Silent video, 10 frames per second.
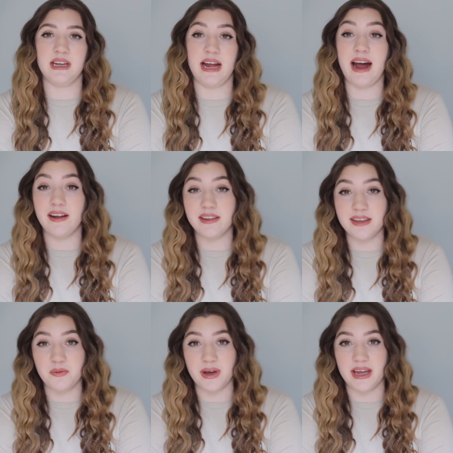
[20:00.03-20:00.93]
a
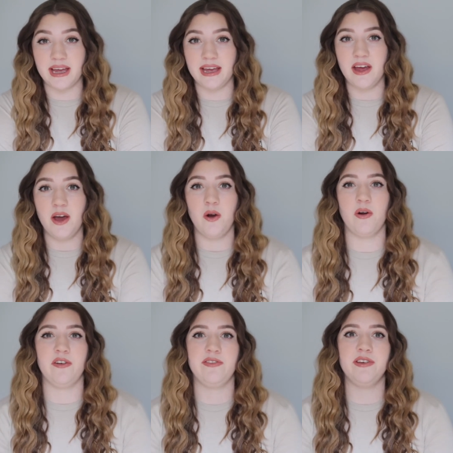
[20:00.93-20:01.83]
healthy way,
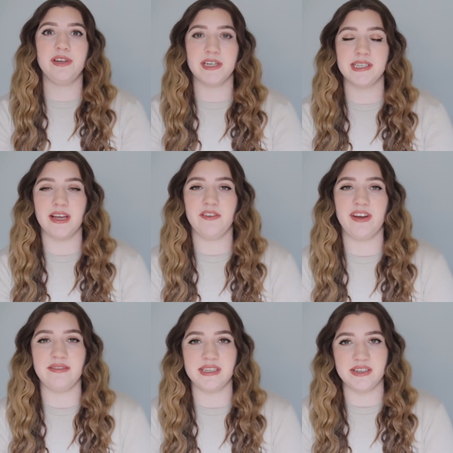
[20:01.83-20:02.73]
or if you yourself
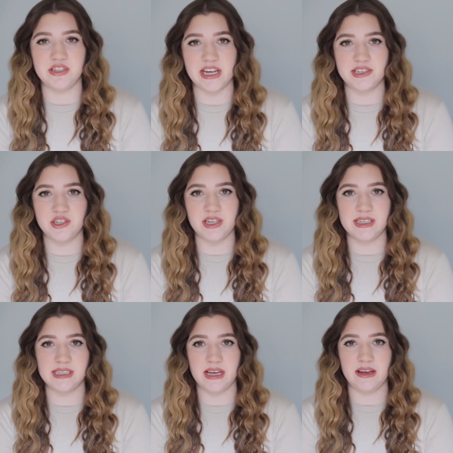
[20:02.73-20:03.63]
have
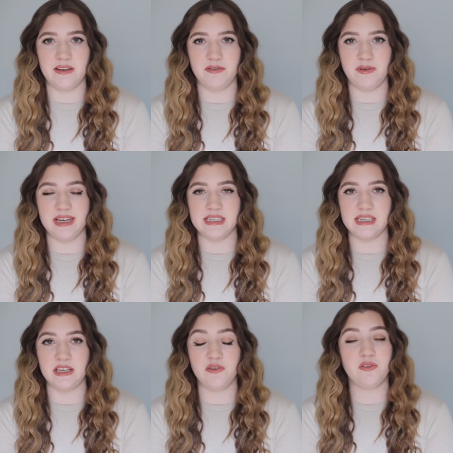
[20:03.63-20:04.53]
suggestions of ways
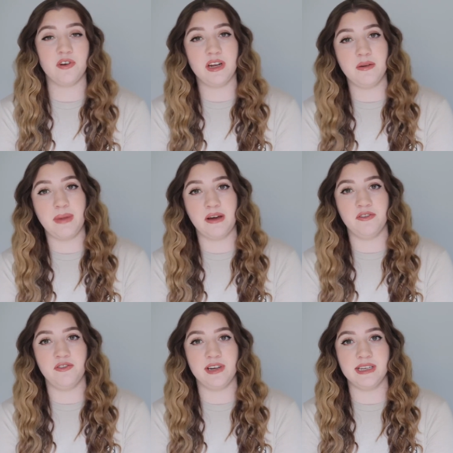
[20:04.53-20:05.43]
that you created
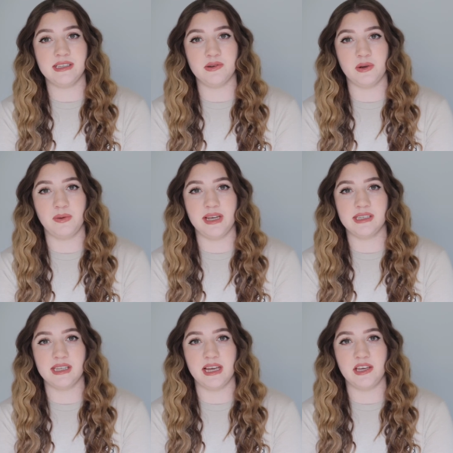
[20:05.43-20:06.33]
boundaries or
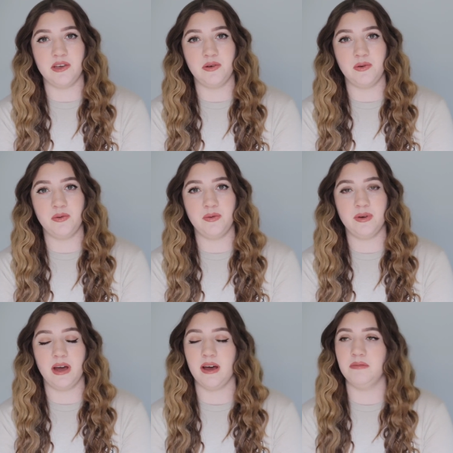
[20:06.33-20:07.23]
ways that you
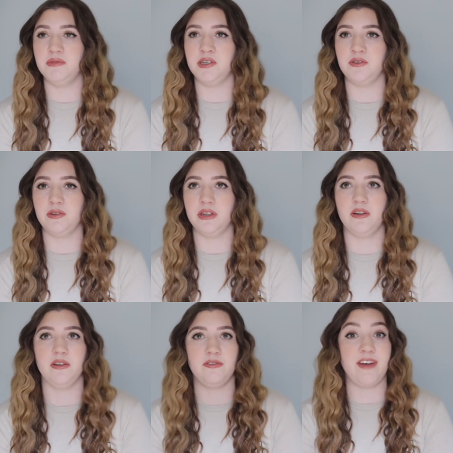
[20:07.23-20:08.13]
do
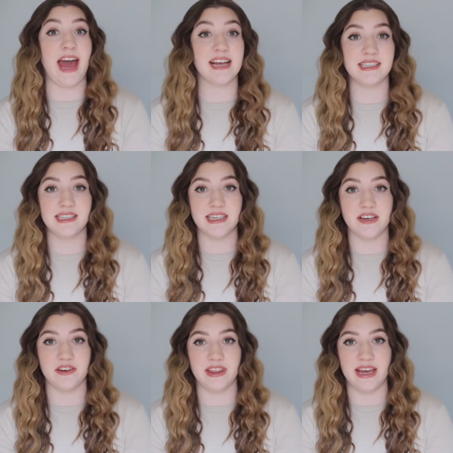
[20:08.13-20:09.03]
little fasts
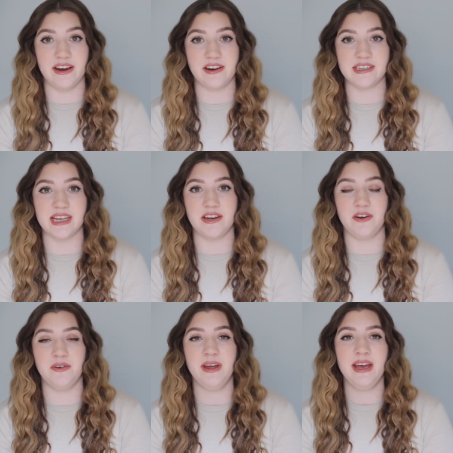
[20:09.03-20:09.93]
here and there, because I know